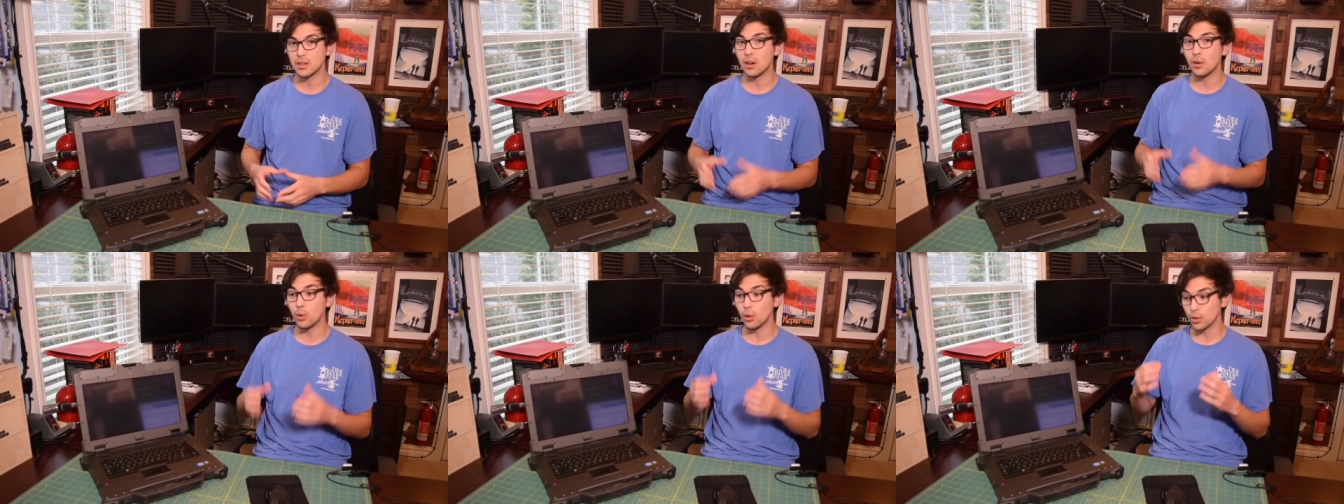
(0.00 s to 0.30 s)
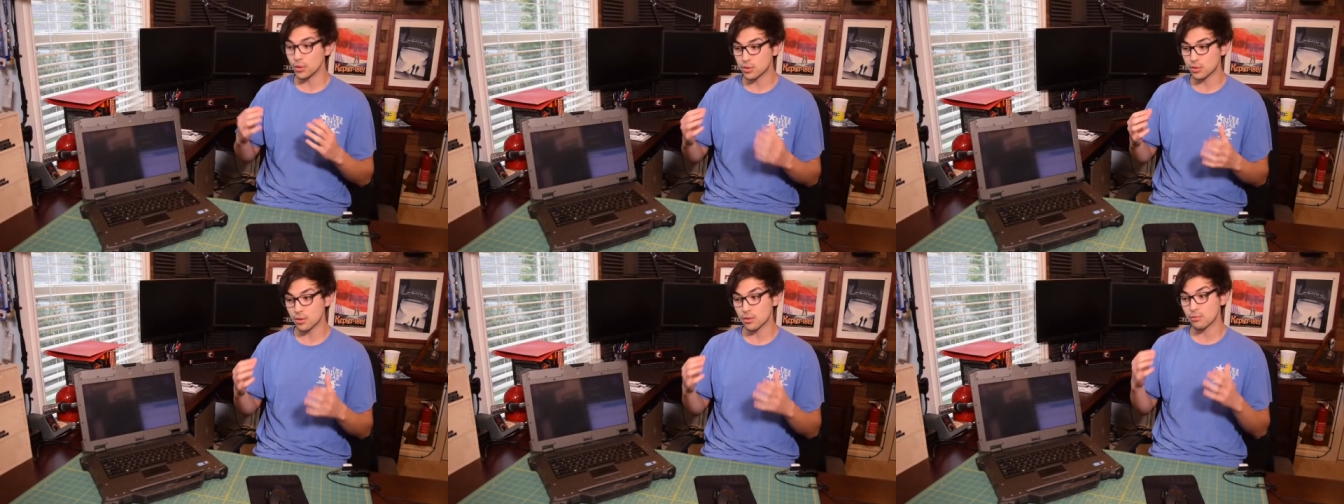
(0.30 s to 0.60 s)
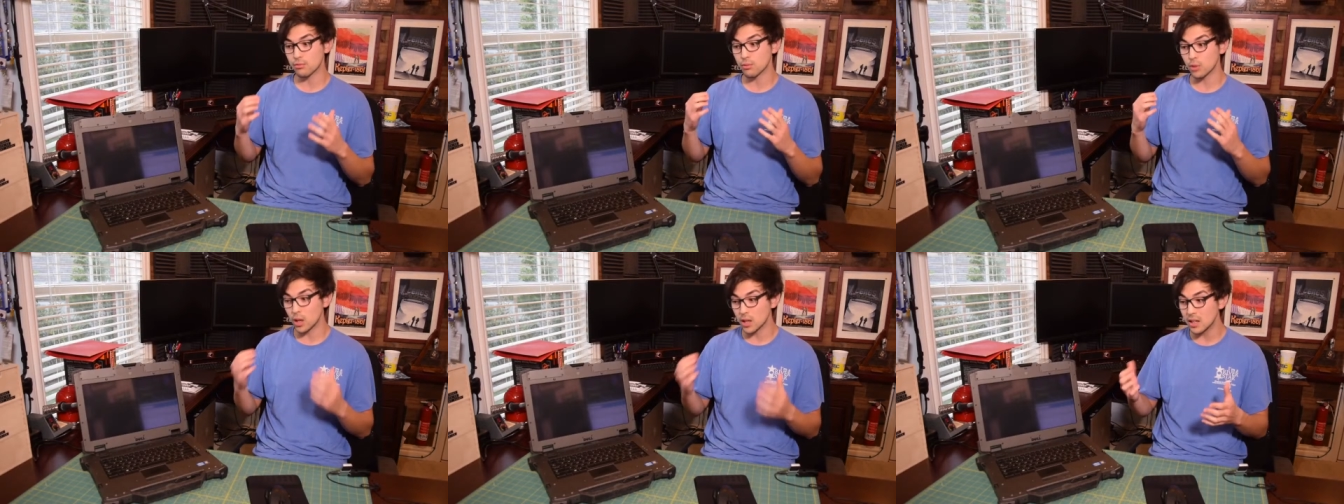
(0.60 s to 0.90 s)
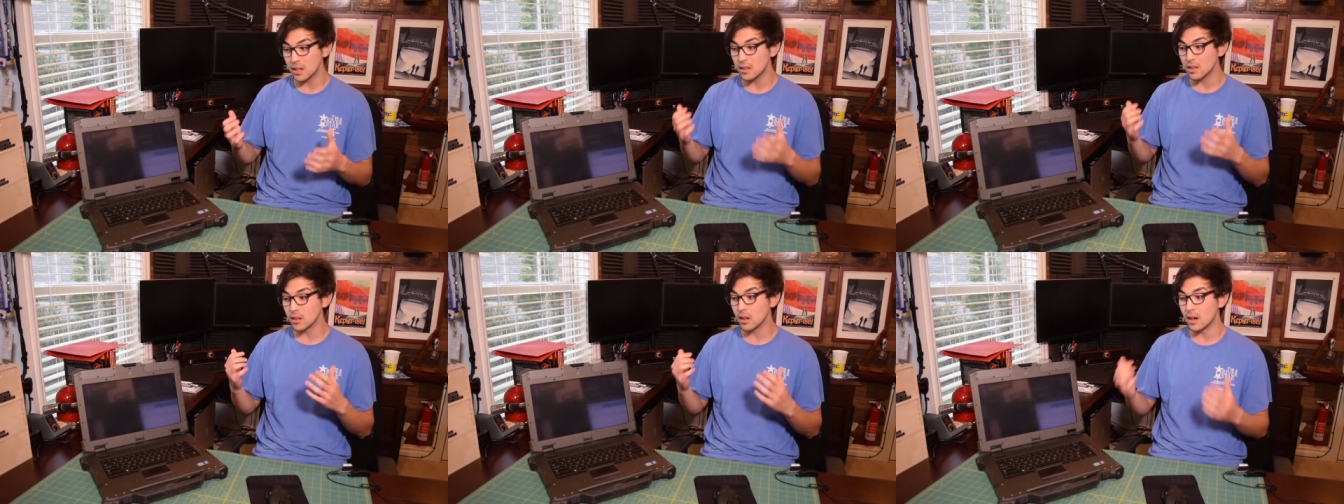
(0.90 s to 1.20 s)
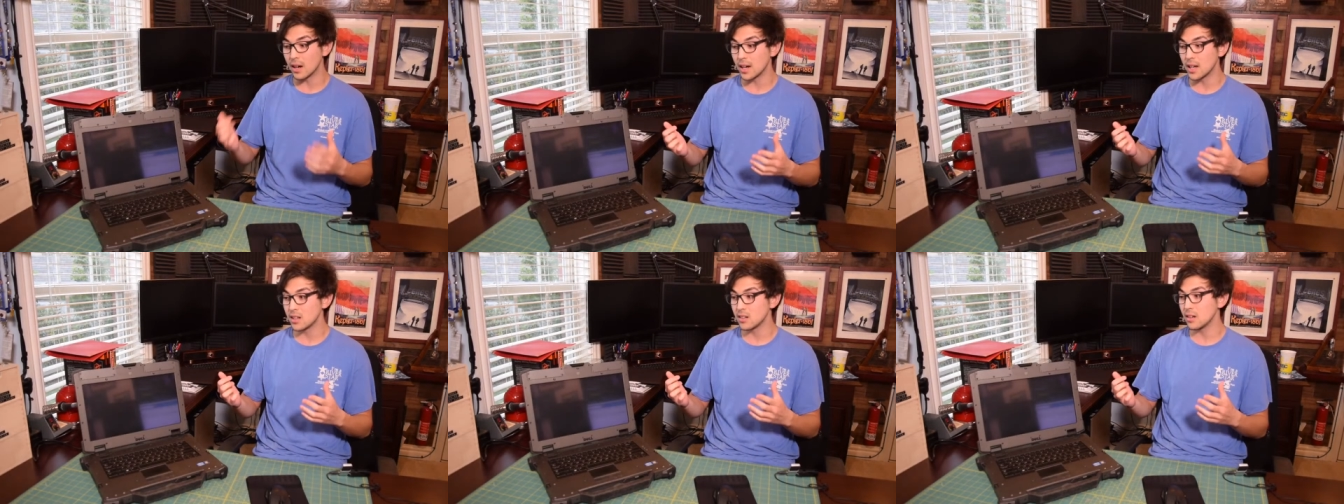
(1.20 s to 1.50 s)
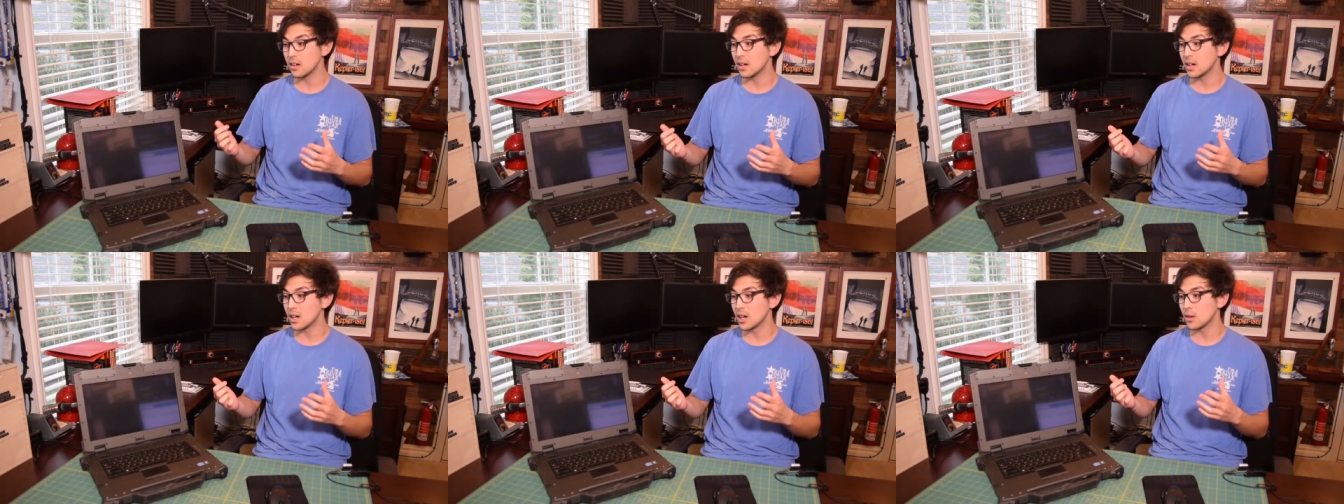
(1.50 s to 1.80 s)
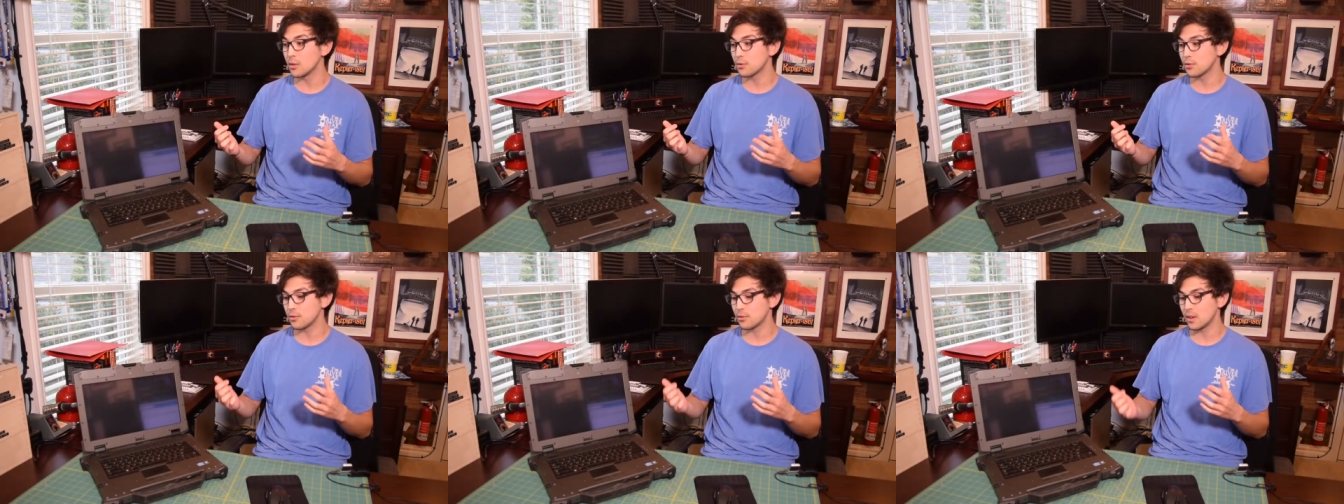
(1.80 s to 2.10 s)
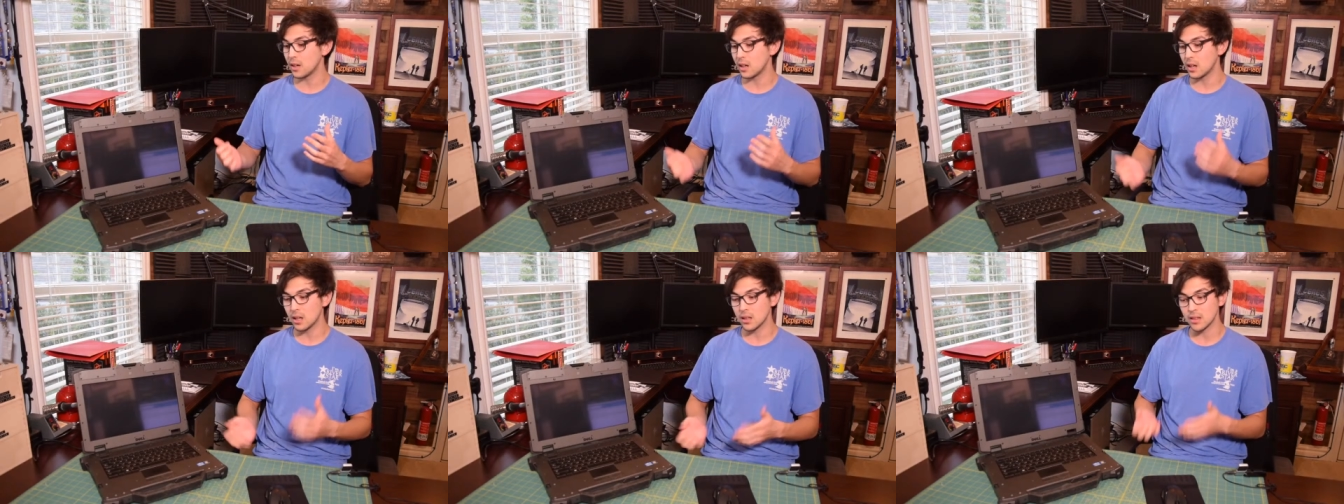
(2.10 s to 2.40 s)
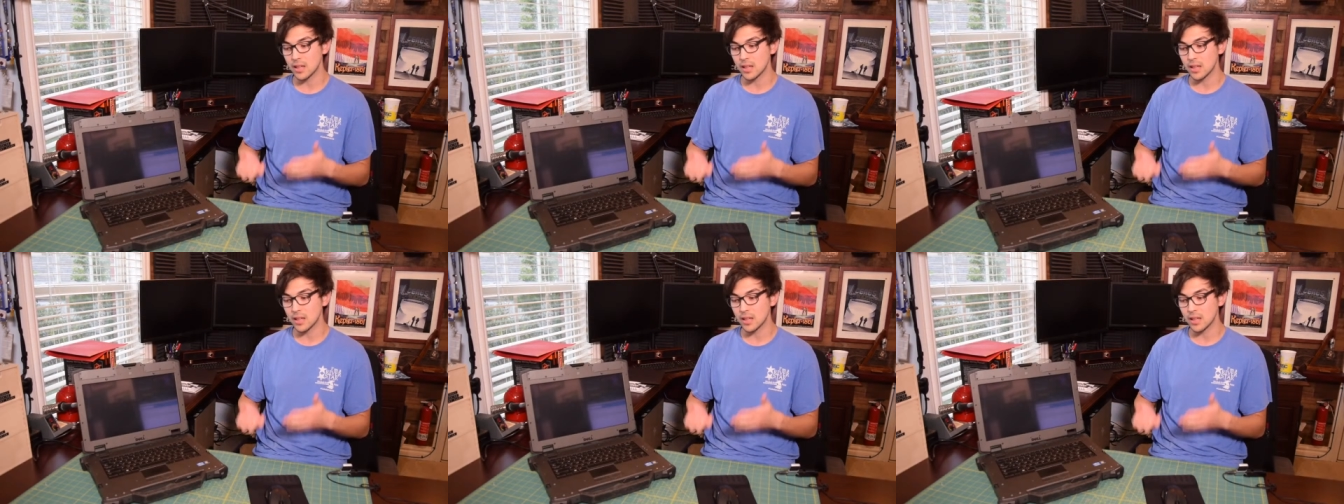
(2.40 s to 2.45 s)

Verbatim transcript: ultra rugged line of uh,